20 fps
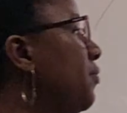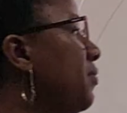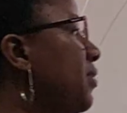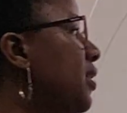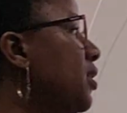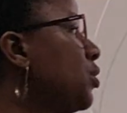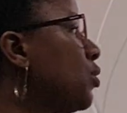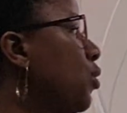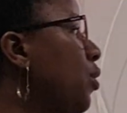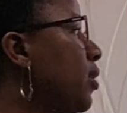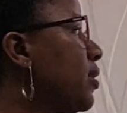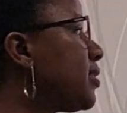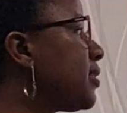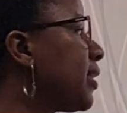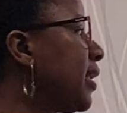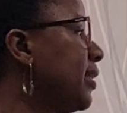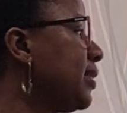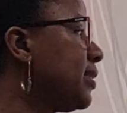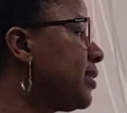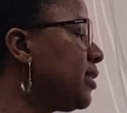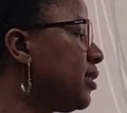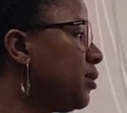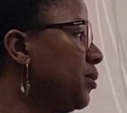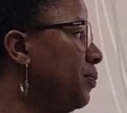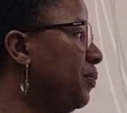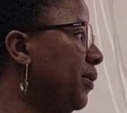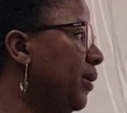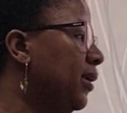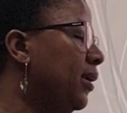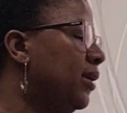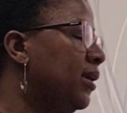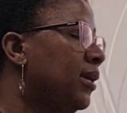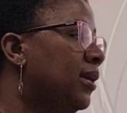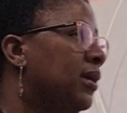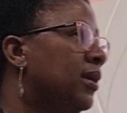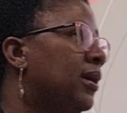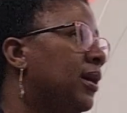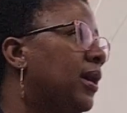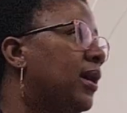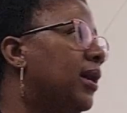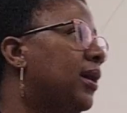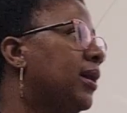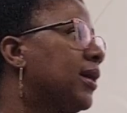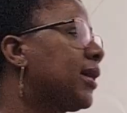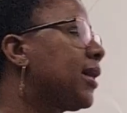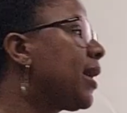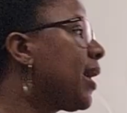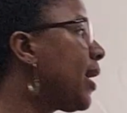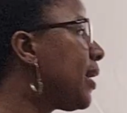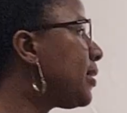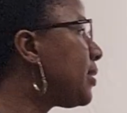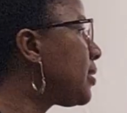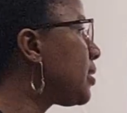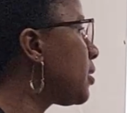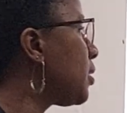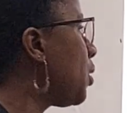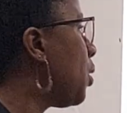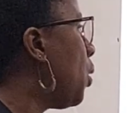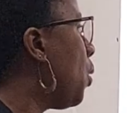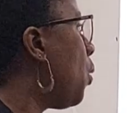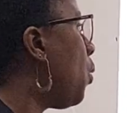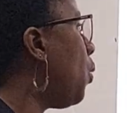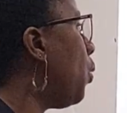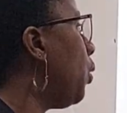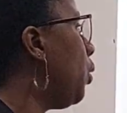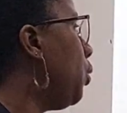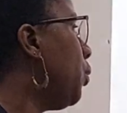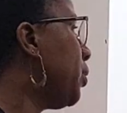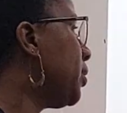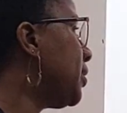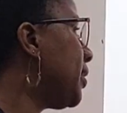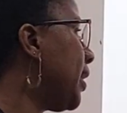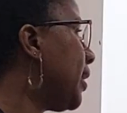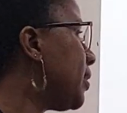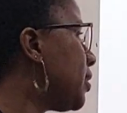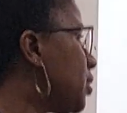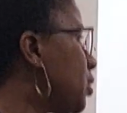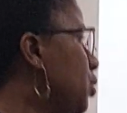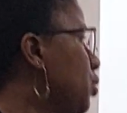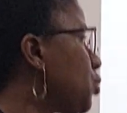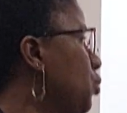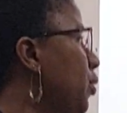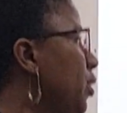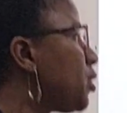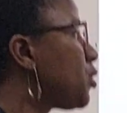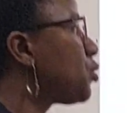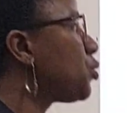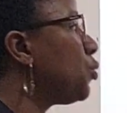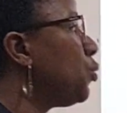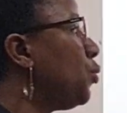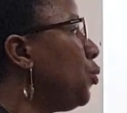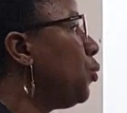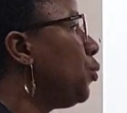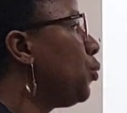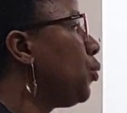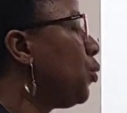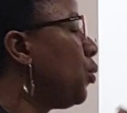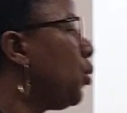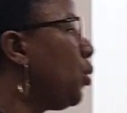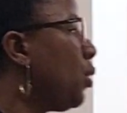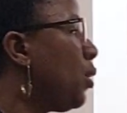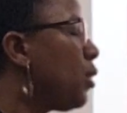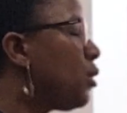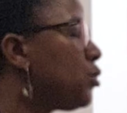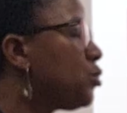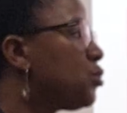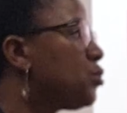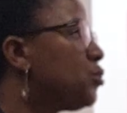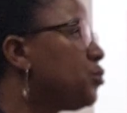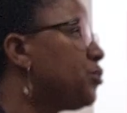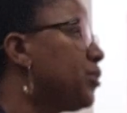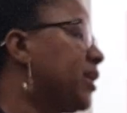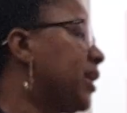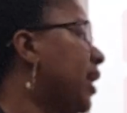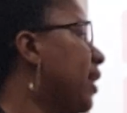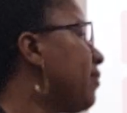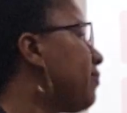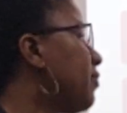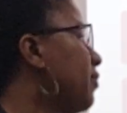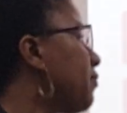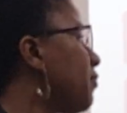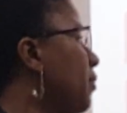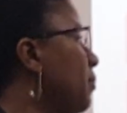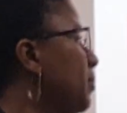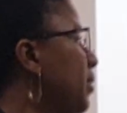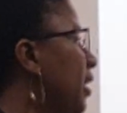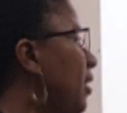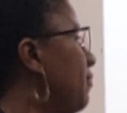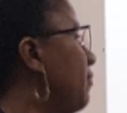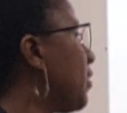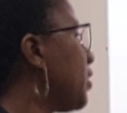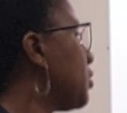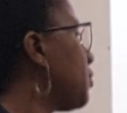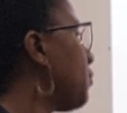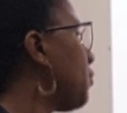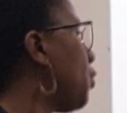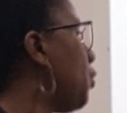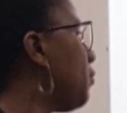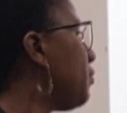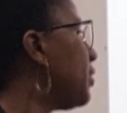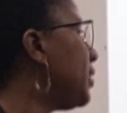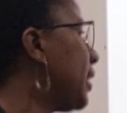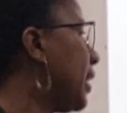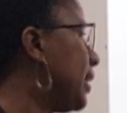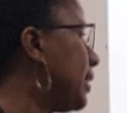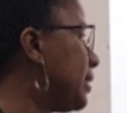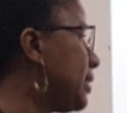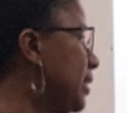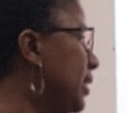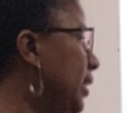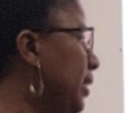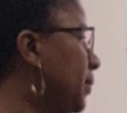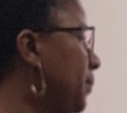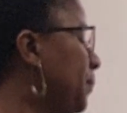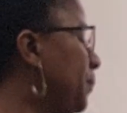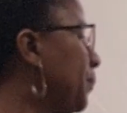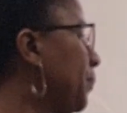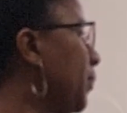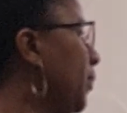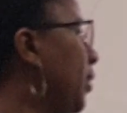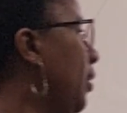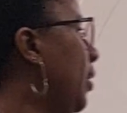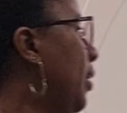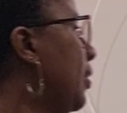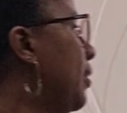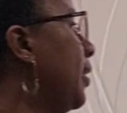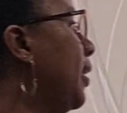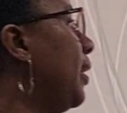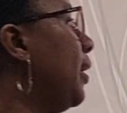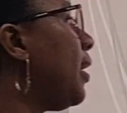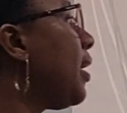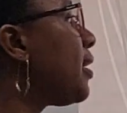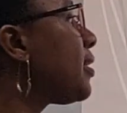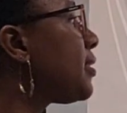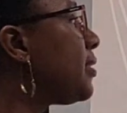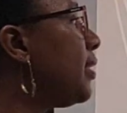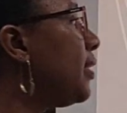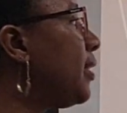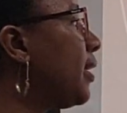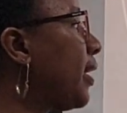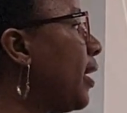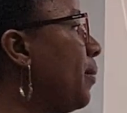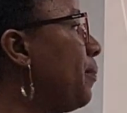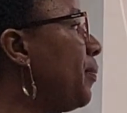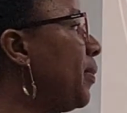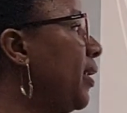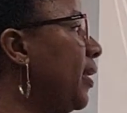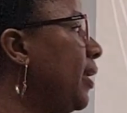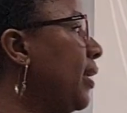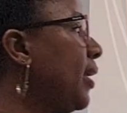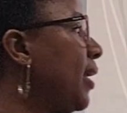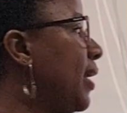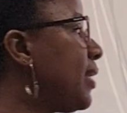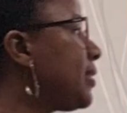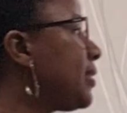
of these costs can still be cut or looked at so as to recover from the effects of COVID-19. Then lastly, the company